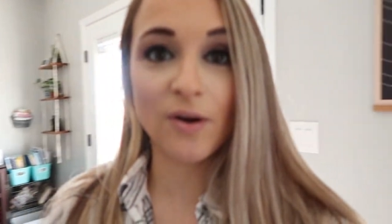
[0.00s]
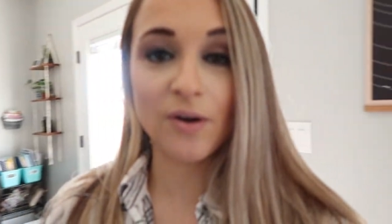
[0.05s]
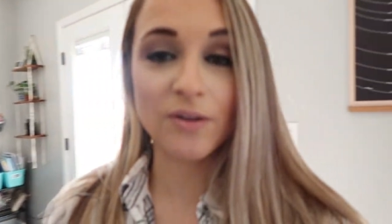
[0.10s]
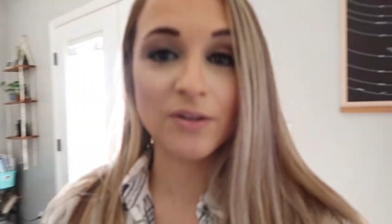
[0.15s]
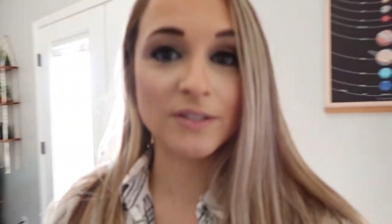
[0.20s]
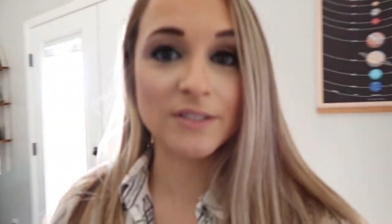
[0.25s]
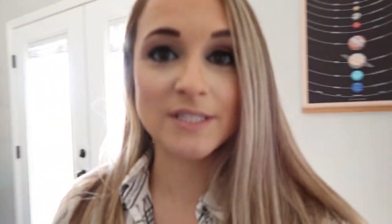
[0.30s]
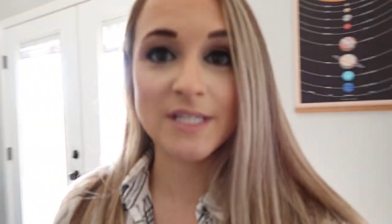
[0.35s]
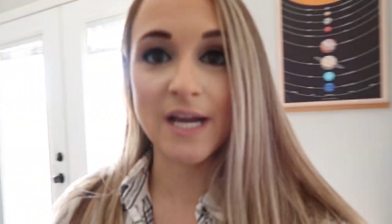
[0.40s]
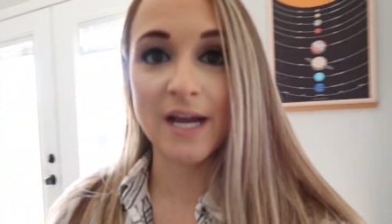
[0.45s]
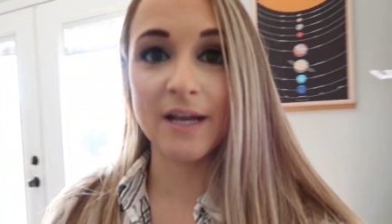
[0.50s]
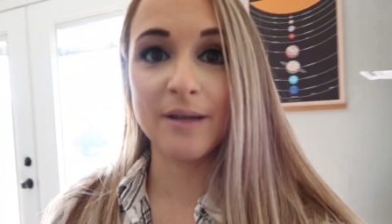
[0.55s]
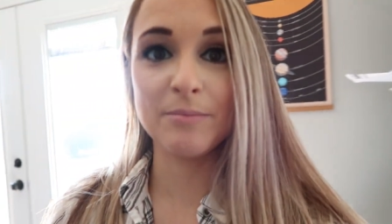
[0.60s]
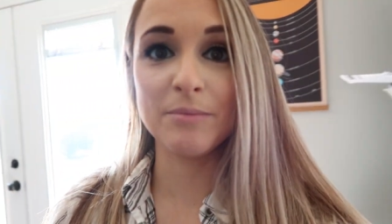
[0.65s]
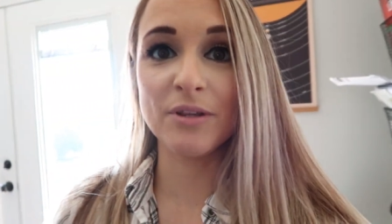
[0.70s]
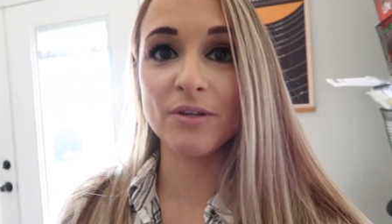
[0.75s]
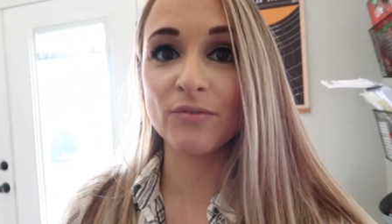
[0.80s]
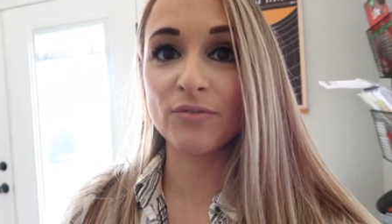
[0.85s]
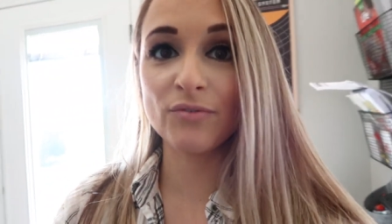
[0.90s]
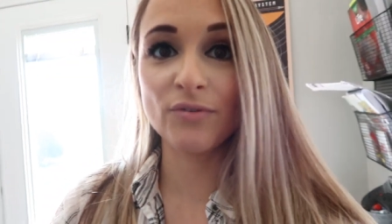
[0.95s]
all the time
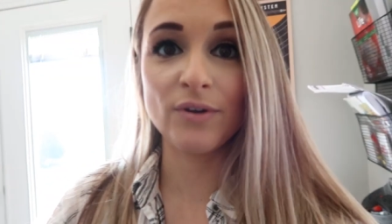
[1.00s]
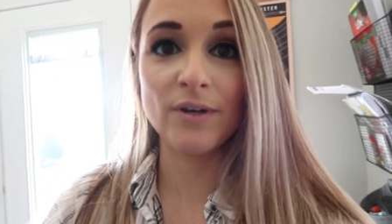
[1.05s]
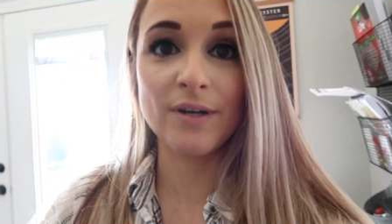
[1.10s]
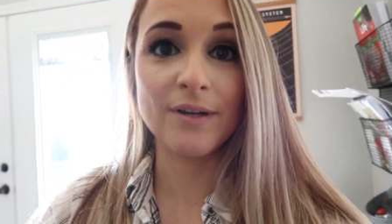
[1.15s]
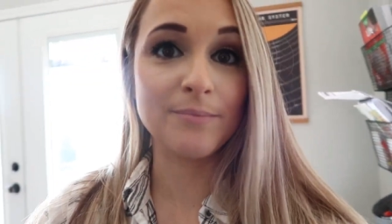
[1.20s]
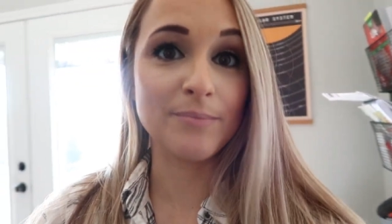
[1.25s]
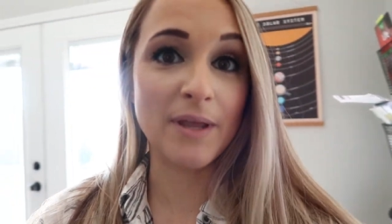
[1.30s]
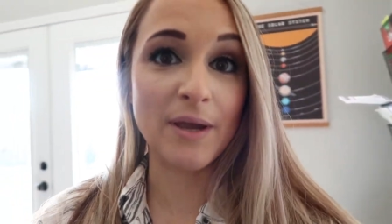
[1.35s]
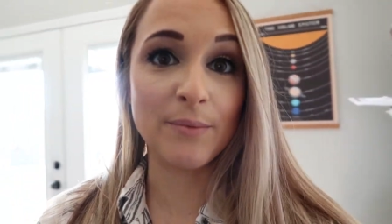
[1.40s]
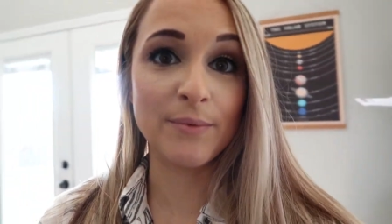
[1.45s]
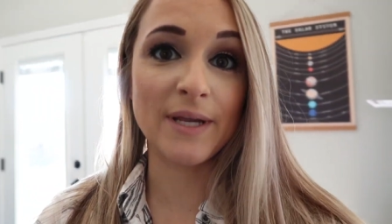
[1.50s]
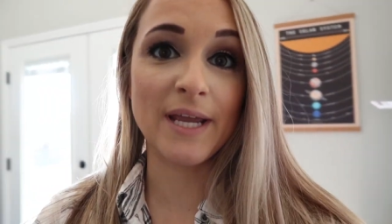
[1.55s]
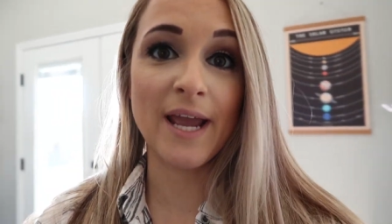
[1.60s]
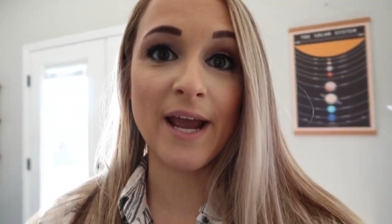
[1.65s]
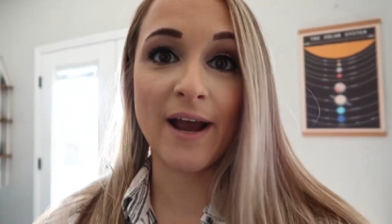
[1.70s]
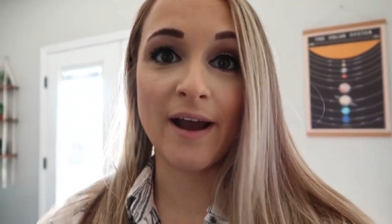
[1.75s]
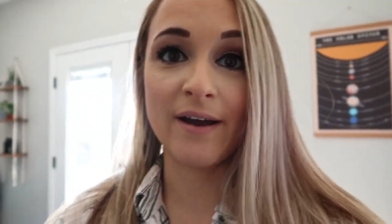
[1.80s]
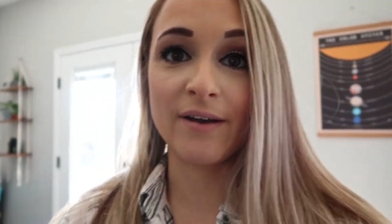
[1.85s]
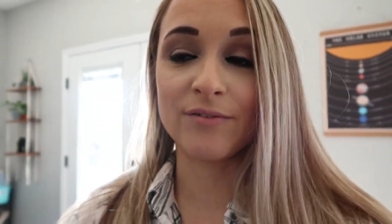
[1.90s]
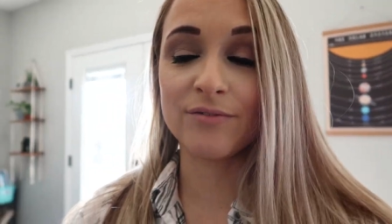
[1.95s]
and the freedom that we
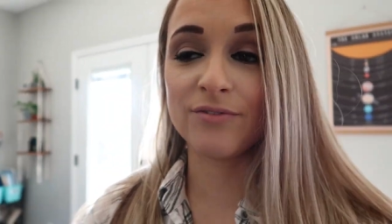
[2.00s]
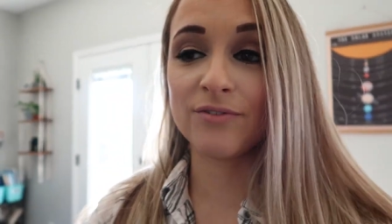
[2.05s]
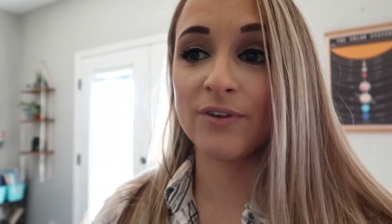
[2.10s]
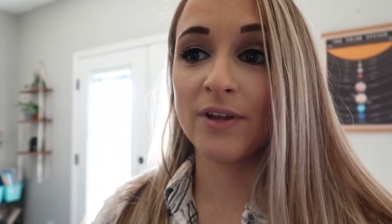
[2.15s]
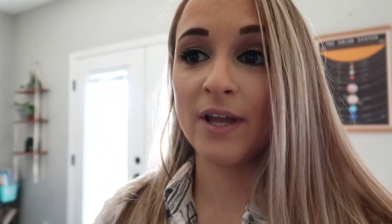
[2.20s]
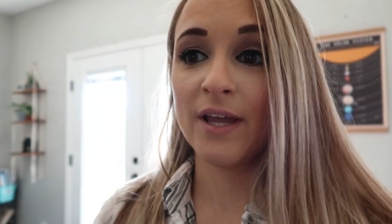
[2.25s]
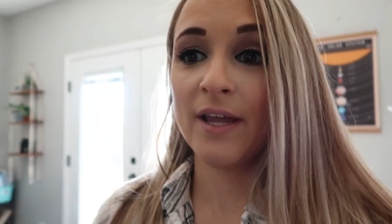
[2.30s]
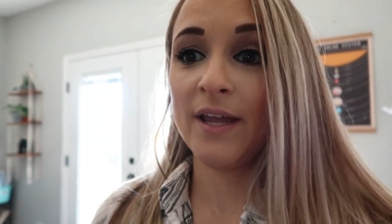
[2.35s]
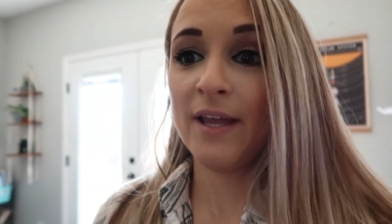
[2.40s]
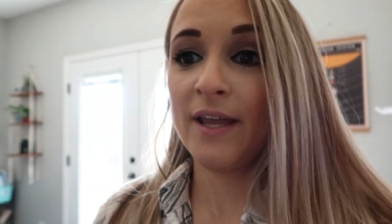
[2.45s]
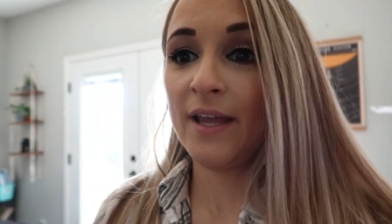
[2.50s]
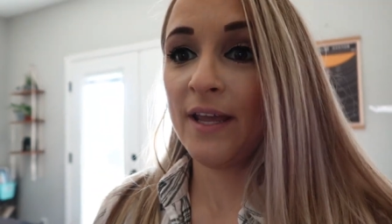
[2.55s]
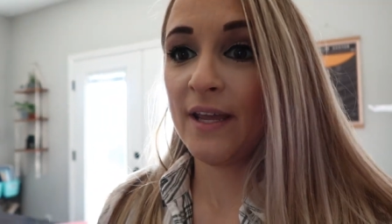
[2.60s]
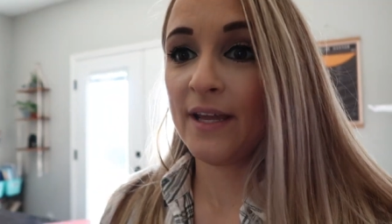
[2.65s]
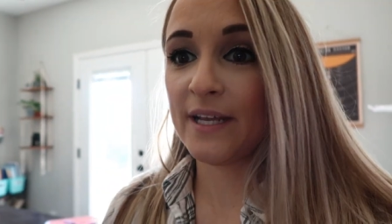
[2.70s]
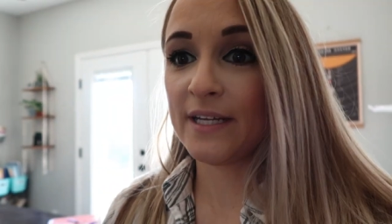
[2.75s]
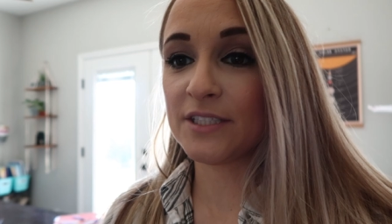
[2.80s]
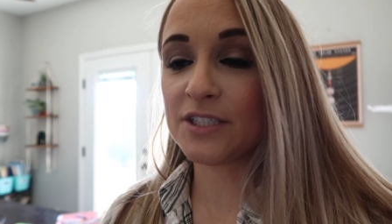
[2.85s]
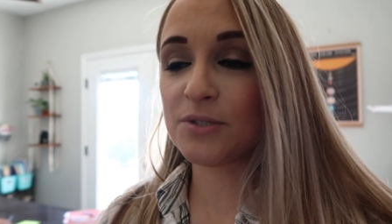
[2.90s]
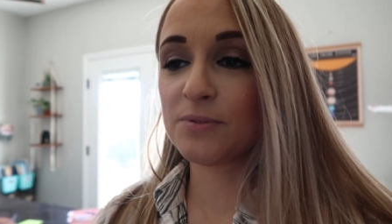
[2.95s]
have
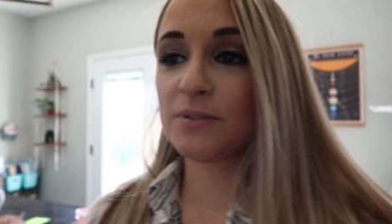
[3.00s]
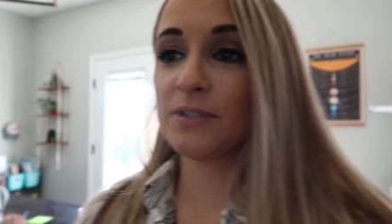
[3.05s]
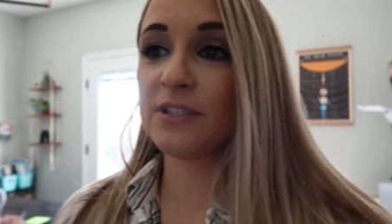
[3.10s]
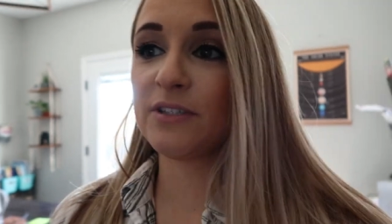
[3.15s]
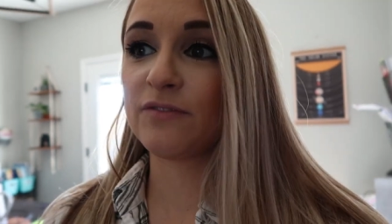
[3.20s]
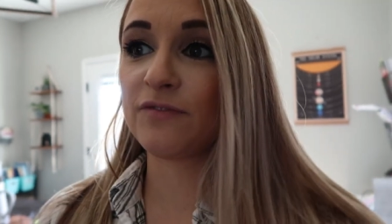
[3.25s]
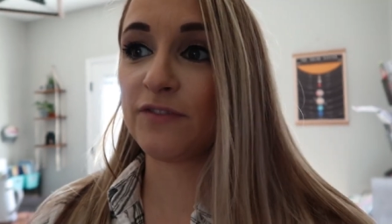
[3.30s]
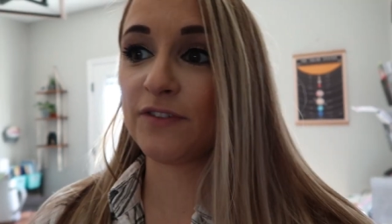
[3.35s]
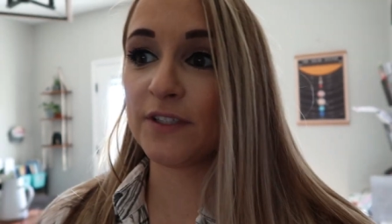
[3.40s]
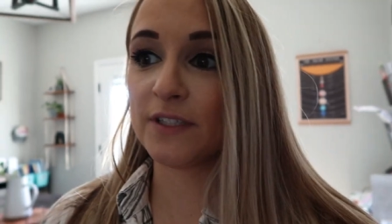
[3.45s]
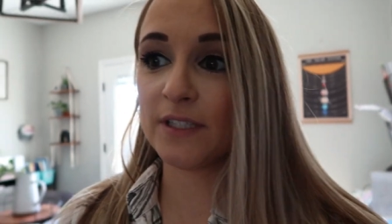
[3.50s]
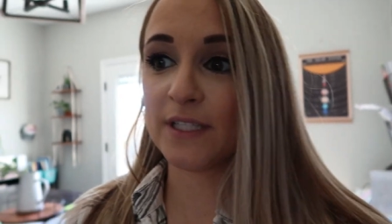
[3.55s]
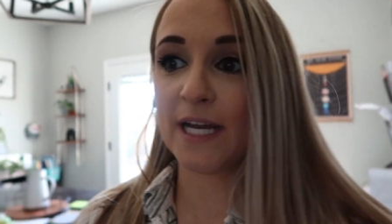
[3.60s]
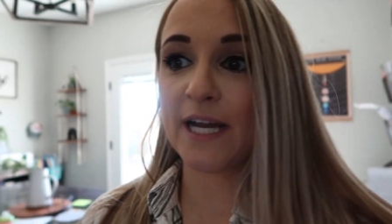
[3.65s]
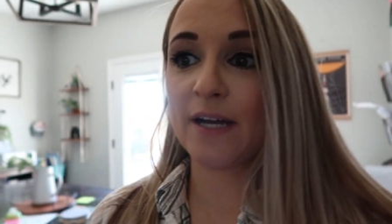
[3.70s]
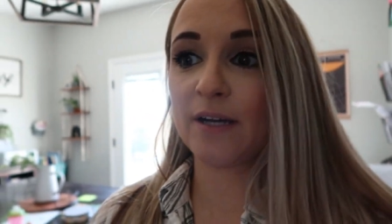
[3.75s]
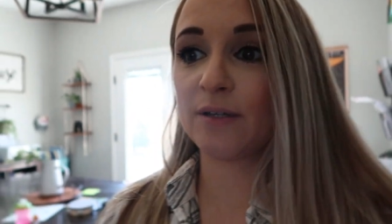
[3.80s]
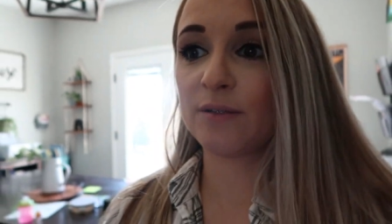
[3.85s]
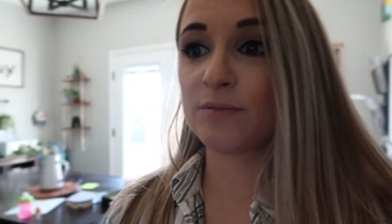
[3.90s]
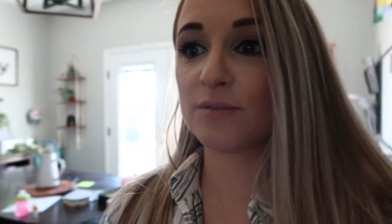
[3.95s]
and to really feel
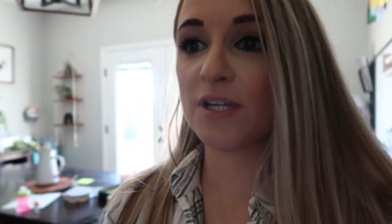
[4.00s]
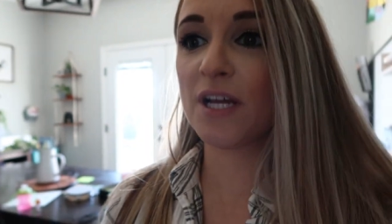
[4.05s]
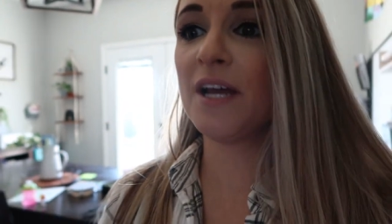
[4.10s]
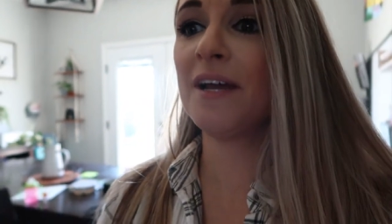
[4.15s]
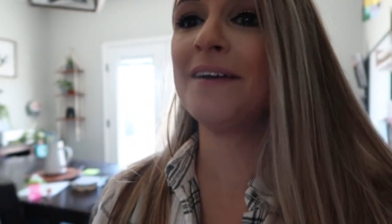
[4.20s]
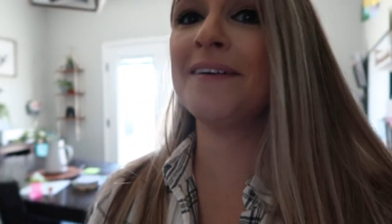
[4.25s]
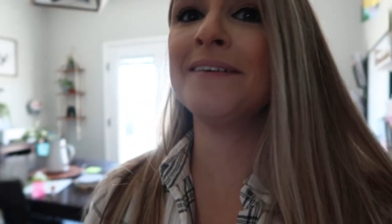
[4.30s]
out.